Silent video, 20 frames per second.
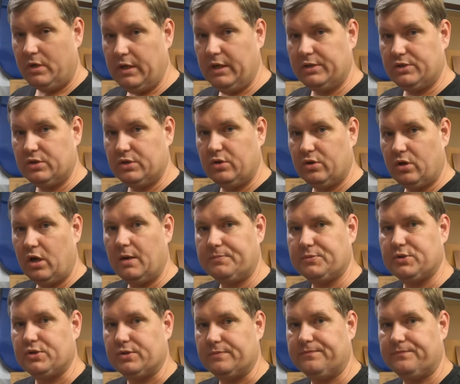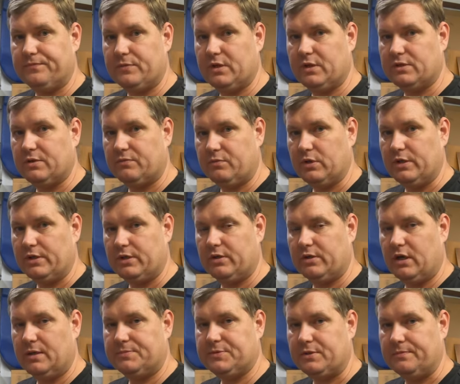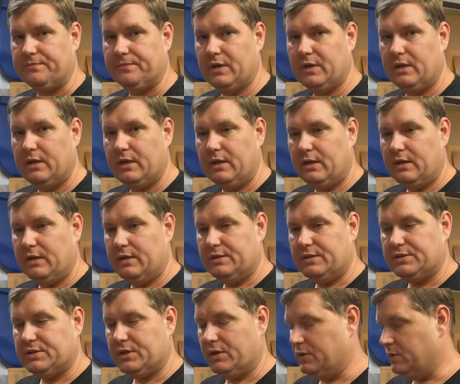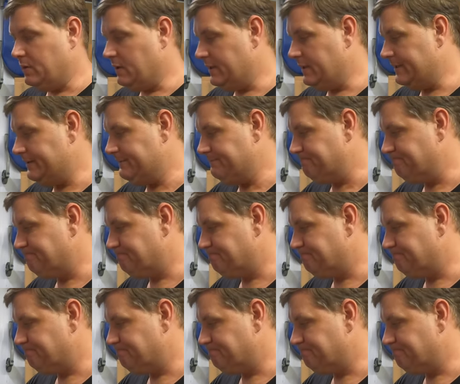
it's a good option. It's a really good option. So uh,